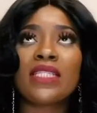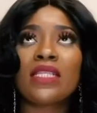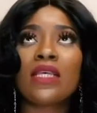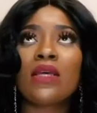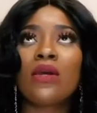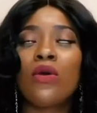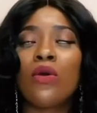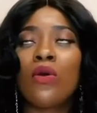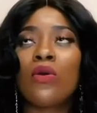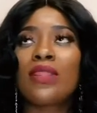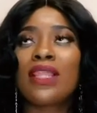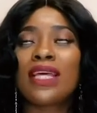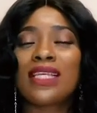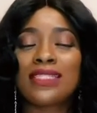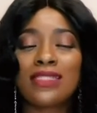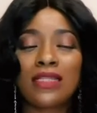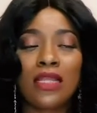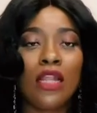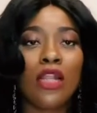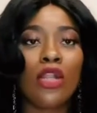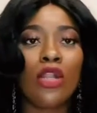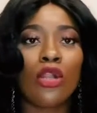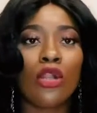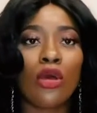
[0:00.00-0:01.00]
oh, that's a
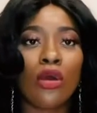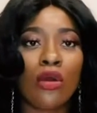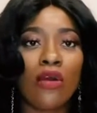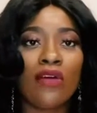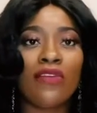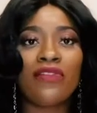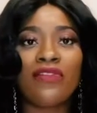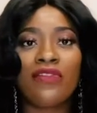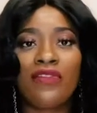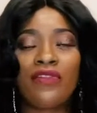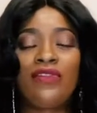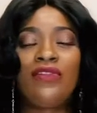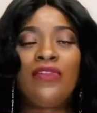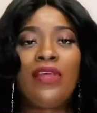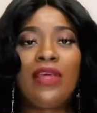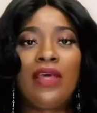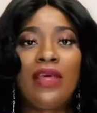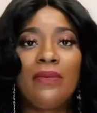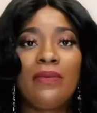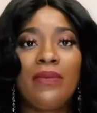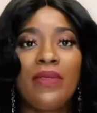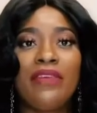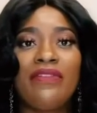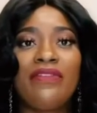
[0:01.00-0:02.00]
lot of
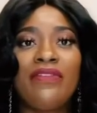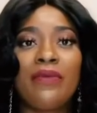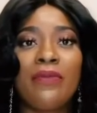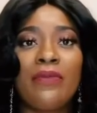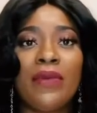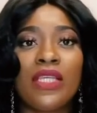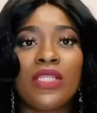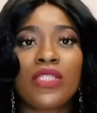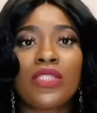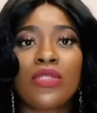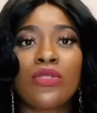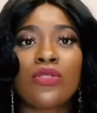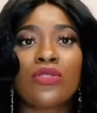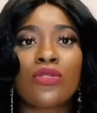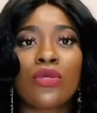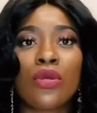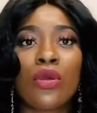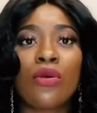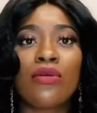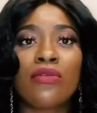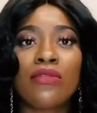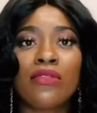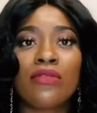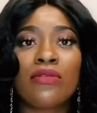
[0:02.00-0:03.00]
information to go
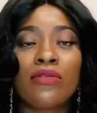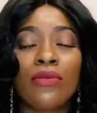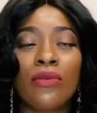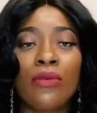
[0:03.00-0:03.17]
through.